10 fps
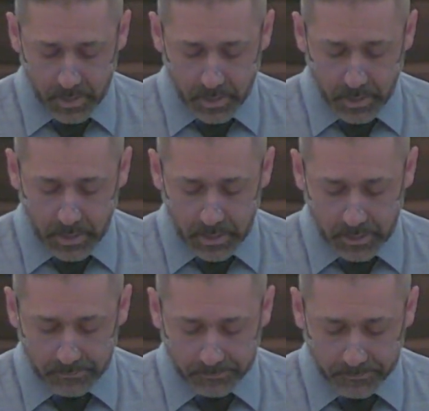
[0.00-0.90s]

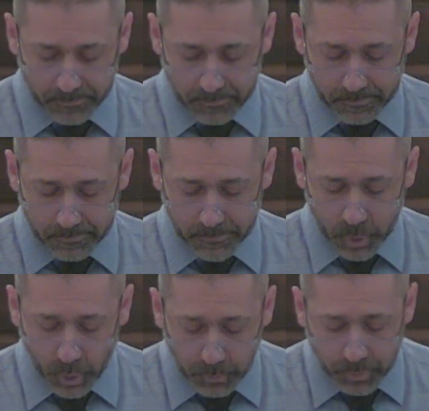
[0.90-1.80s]

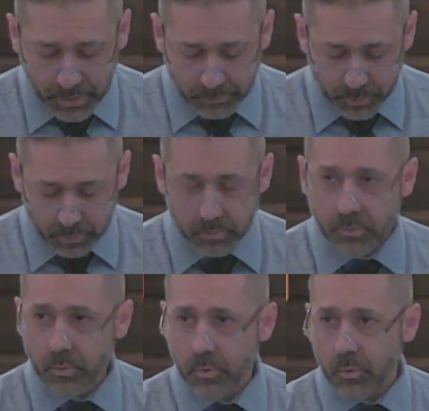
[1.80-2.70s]
Good
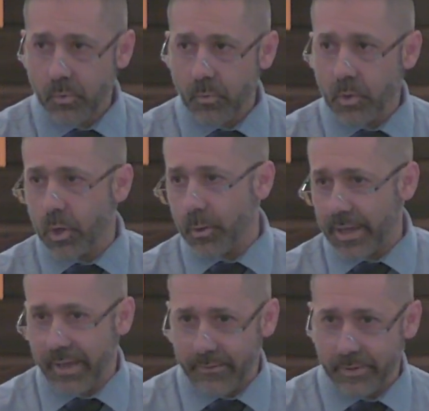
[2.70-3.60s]
people will go to
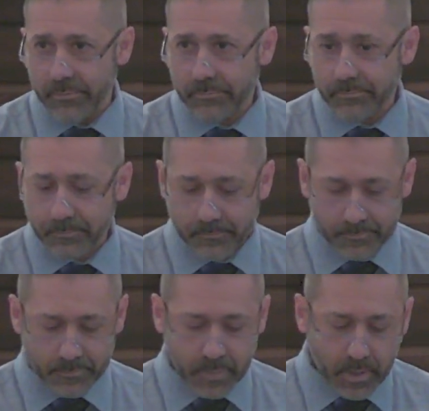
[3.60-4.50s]
heaven.
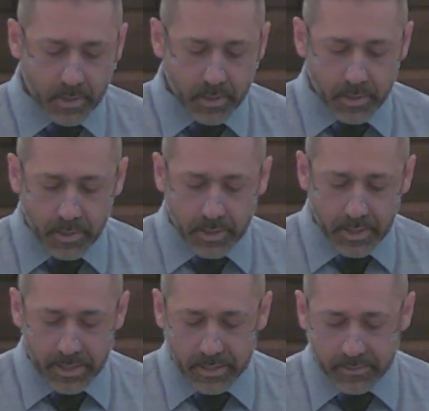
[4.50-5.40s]

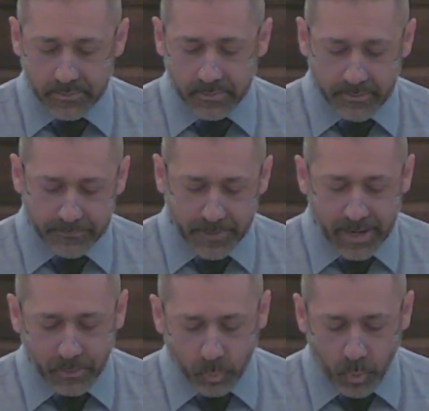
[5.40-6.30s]
And if
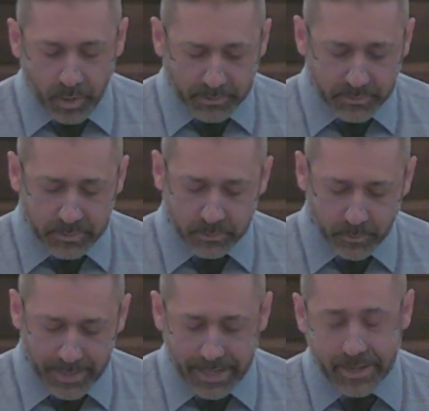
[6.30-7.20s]
I wanted to
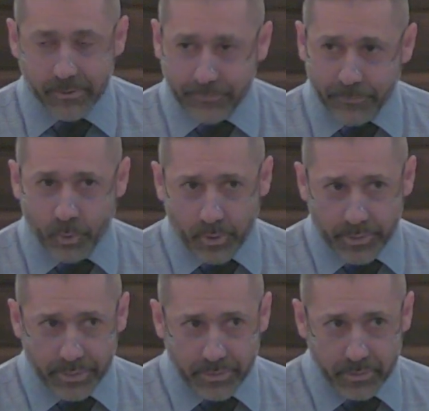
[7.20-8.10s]
add a
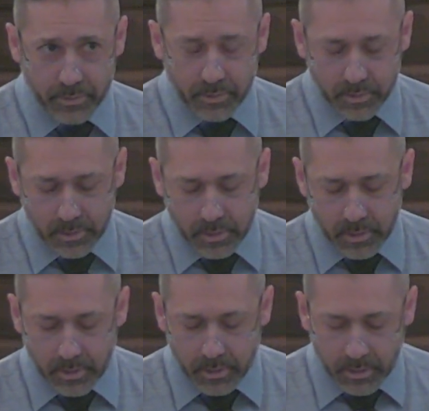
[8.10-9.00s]
fourth,
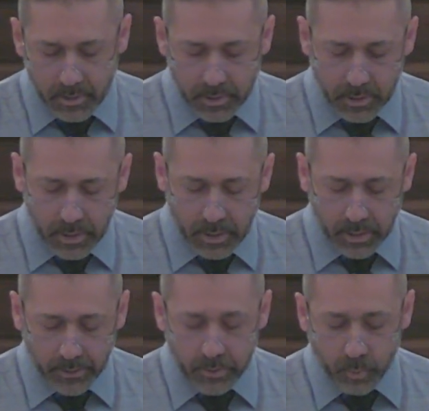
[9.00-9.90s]

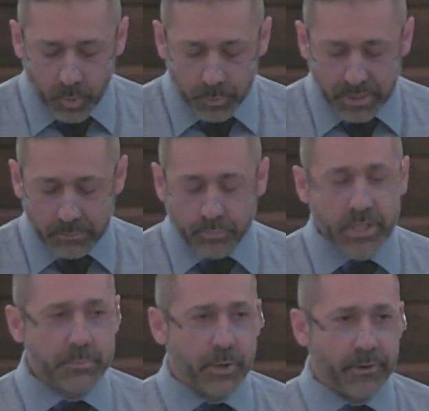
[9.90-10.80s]
another one would be
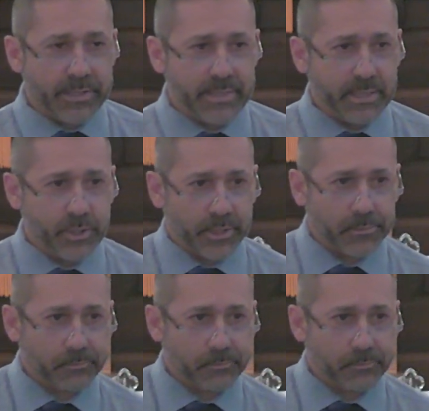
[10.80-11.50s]
prosperity teaching.